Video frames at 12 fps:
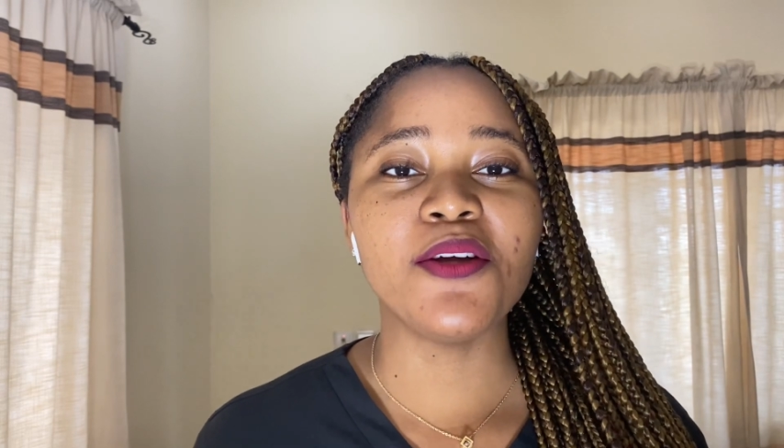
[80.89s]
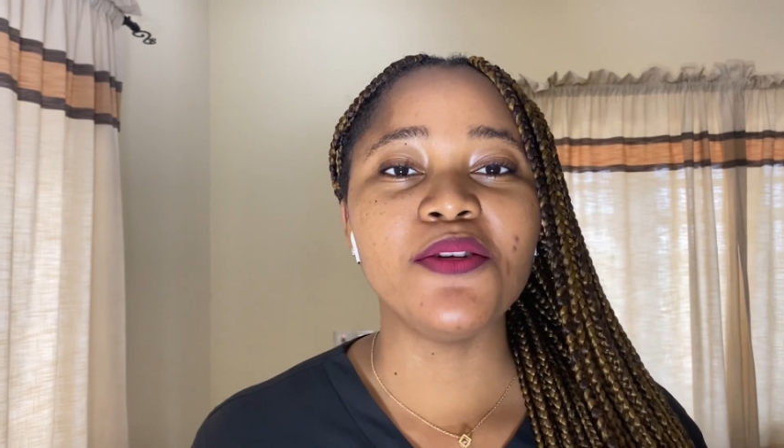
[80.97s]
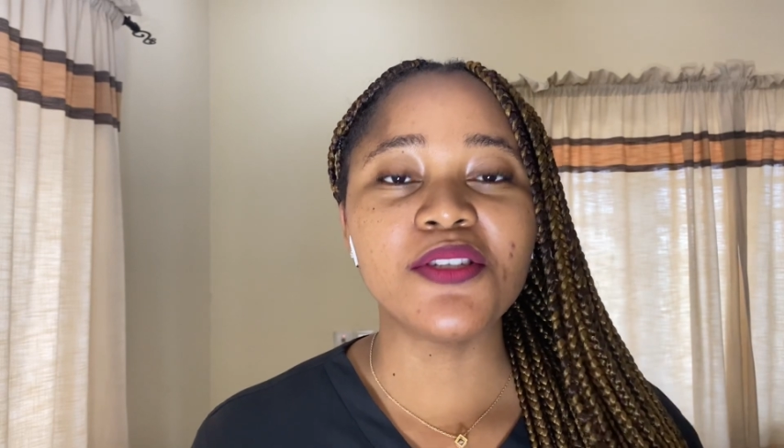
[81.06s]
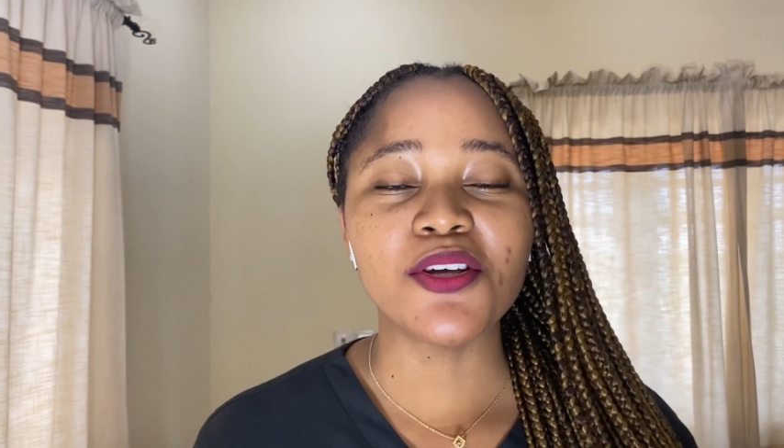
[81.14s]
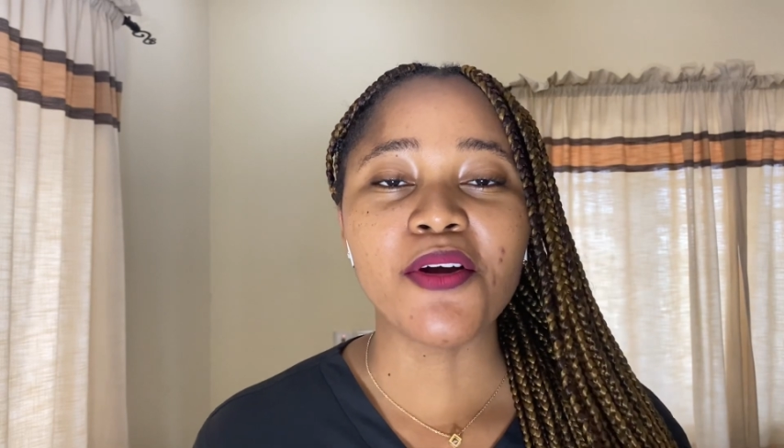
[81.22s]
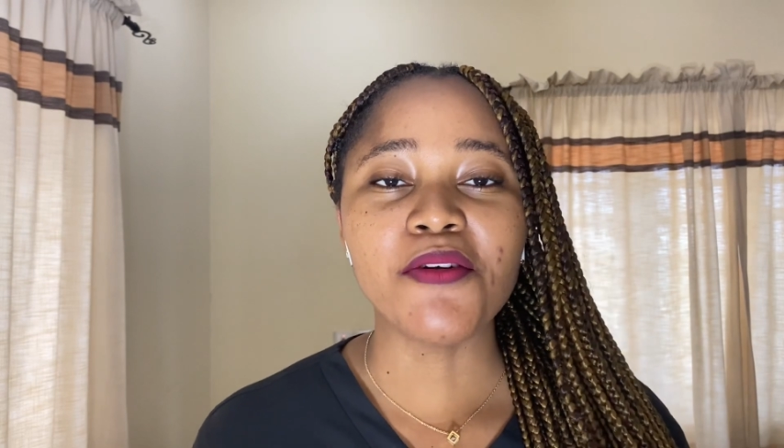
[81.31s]

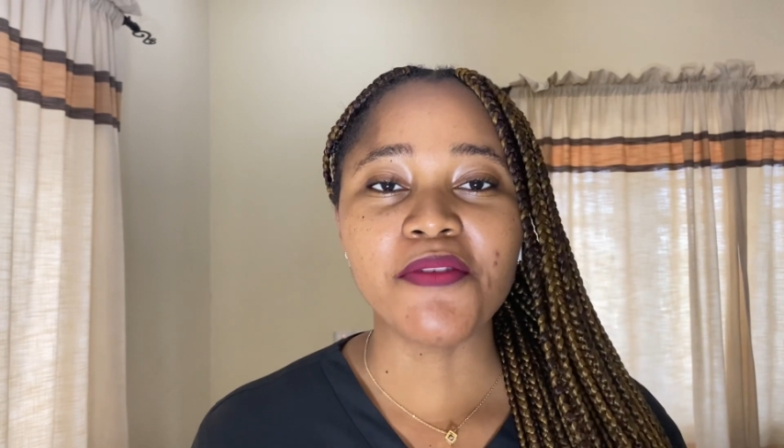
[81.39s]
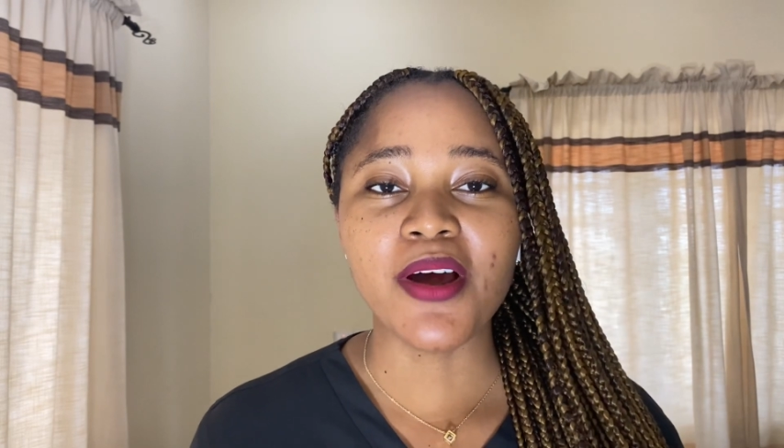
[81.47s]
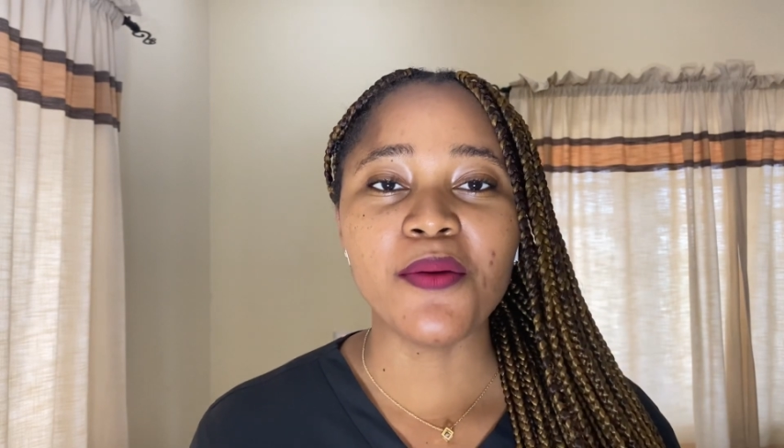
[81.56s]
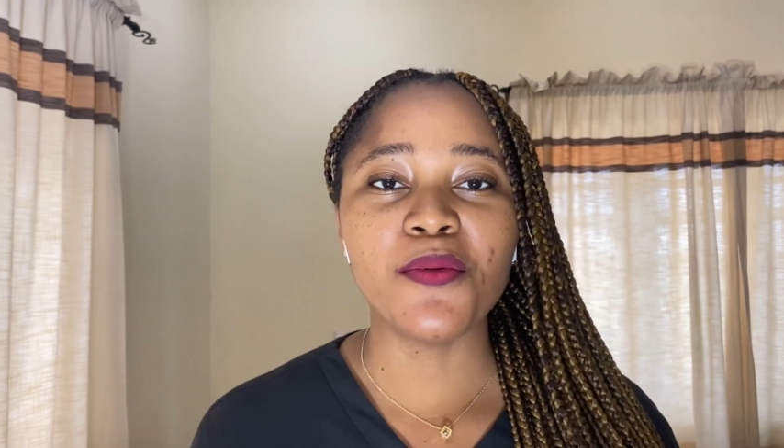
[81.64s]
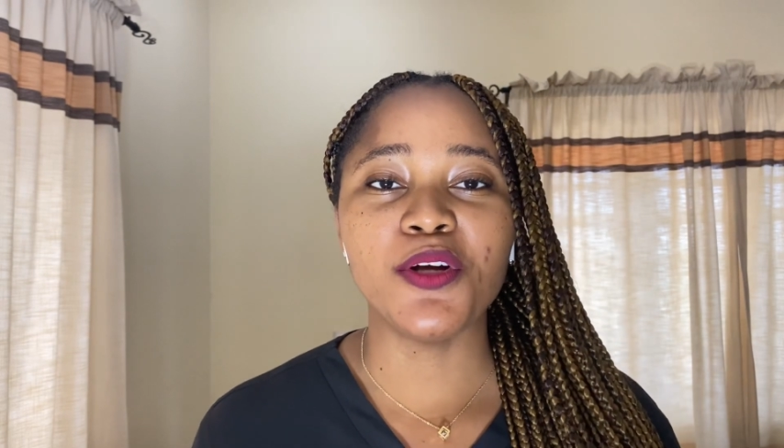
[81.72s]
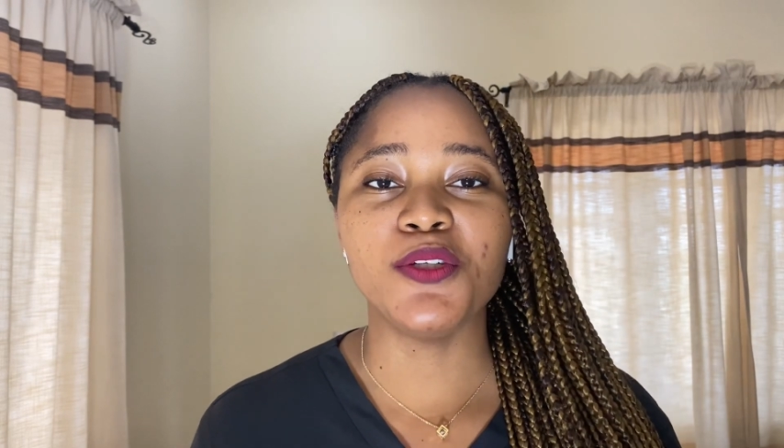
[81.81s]
uterine
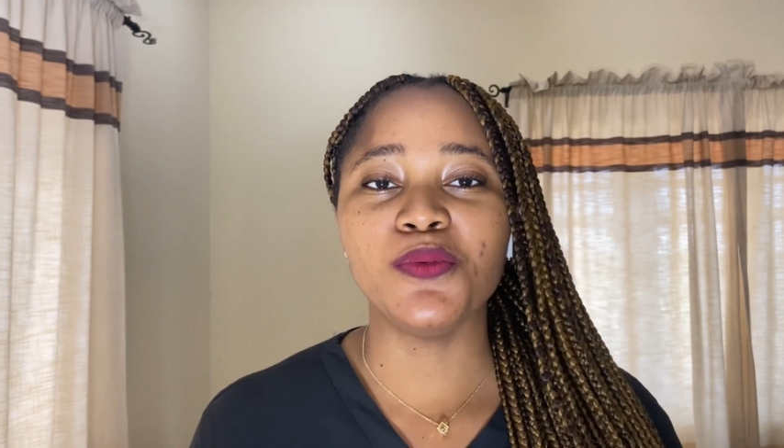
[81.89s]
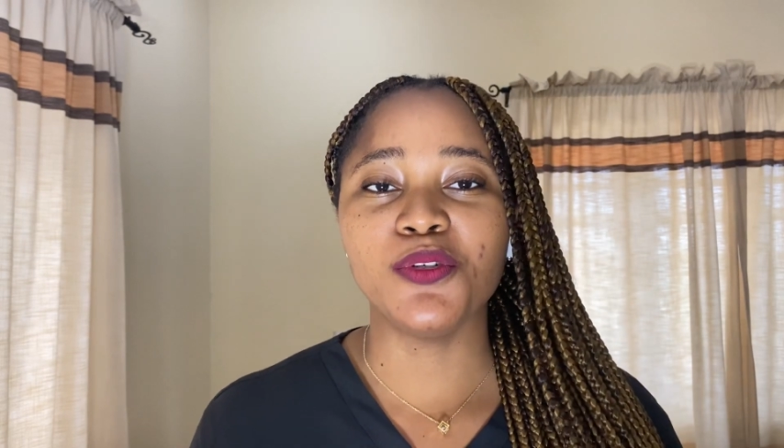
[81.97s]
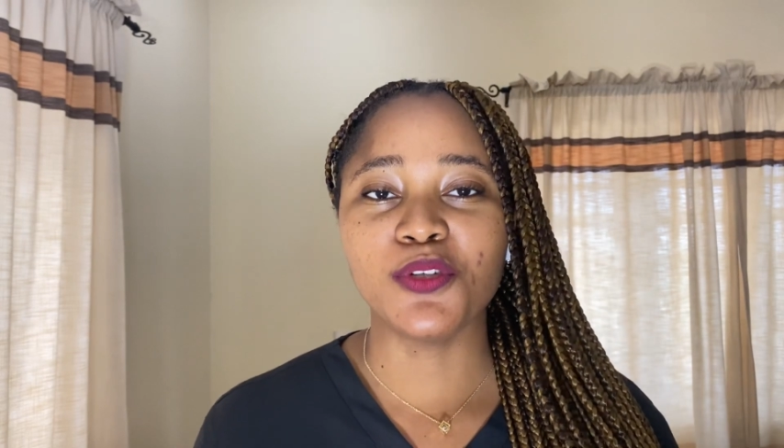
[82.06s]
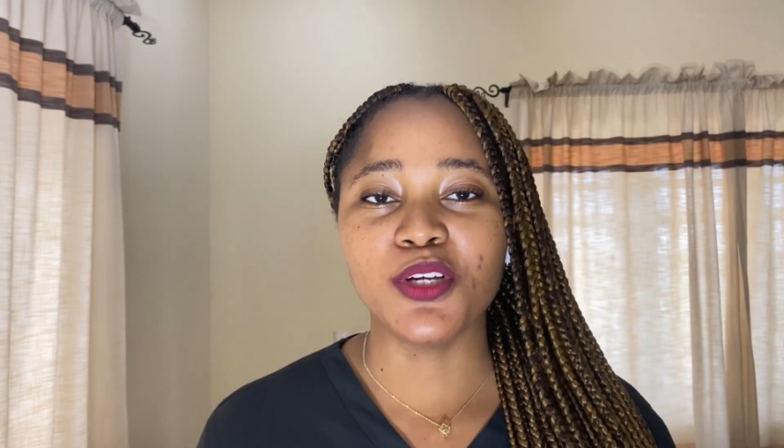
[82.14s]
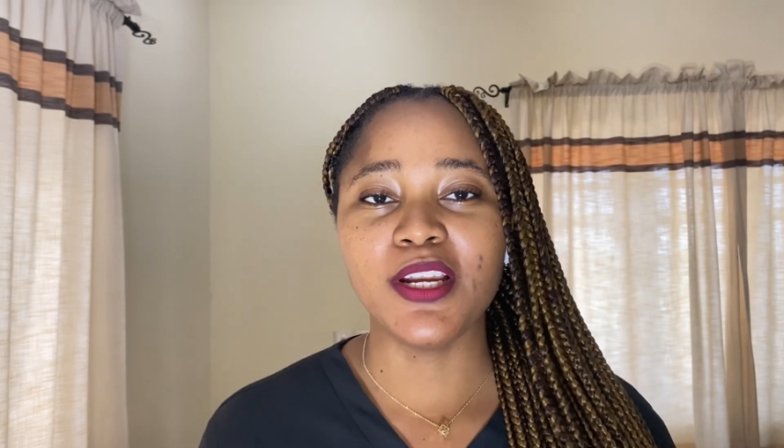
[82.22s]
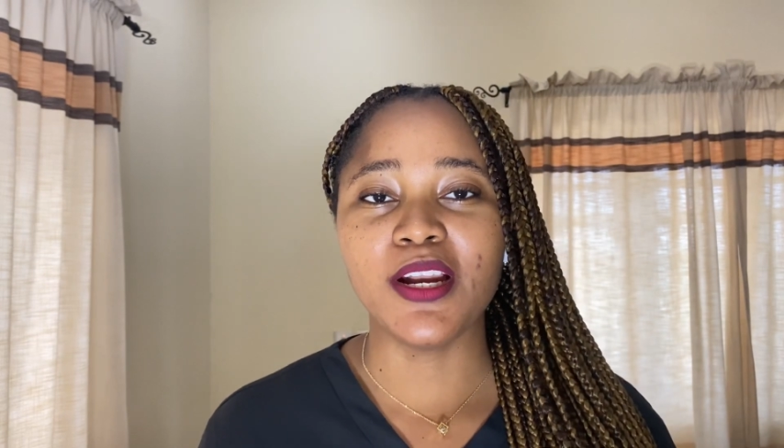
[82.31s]
fibroids, we're
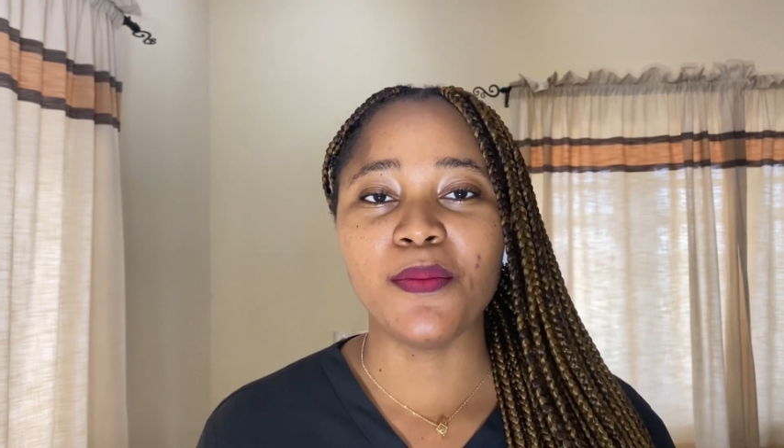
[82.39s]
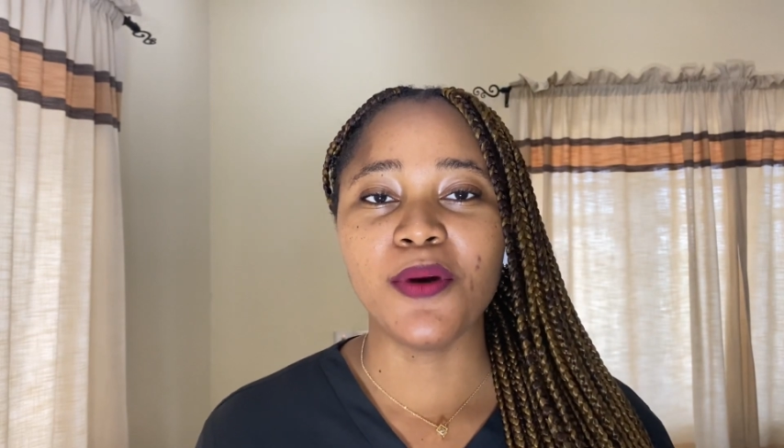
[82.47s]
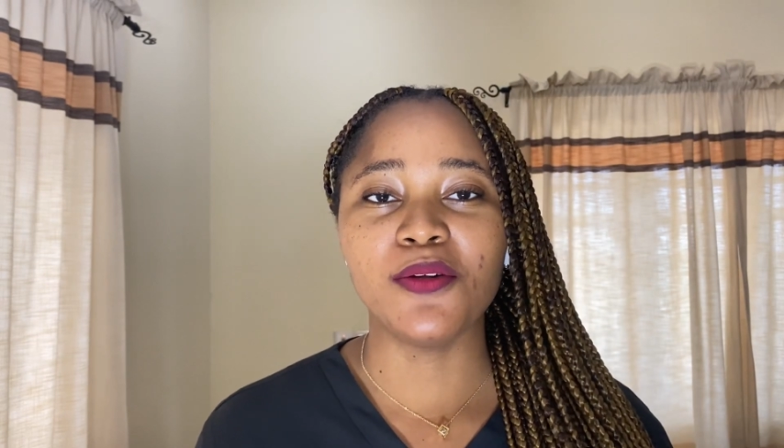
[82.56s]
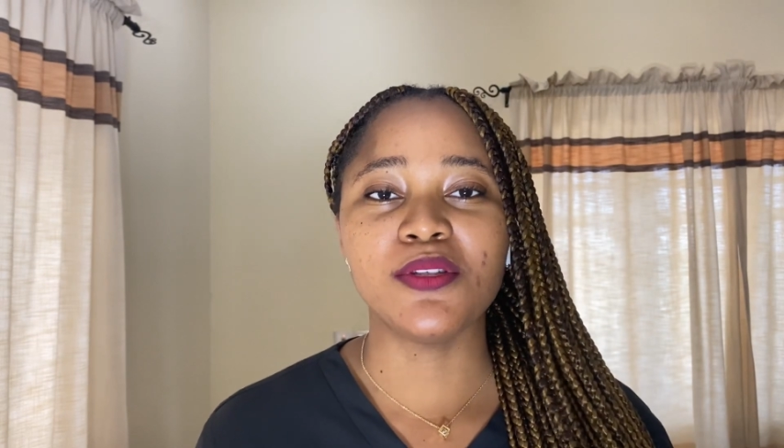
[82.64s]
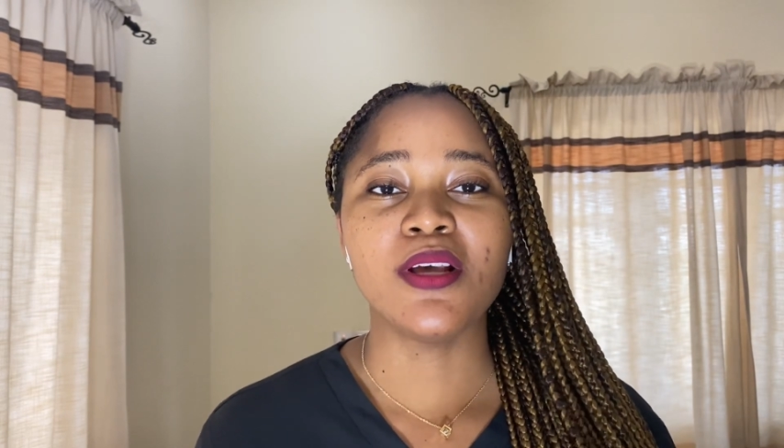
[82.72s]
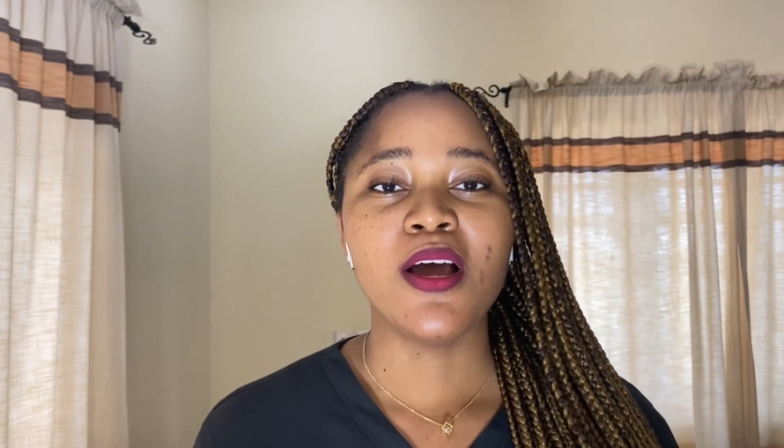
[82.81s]
talking about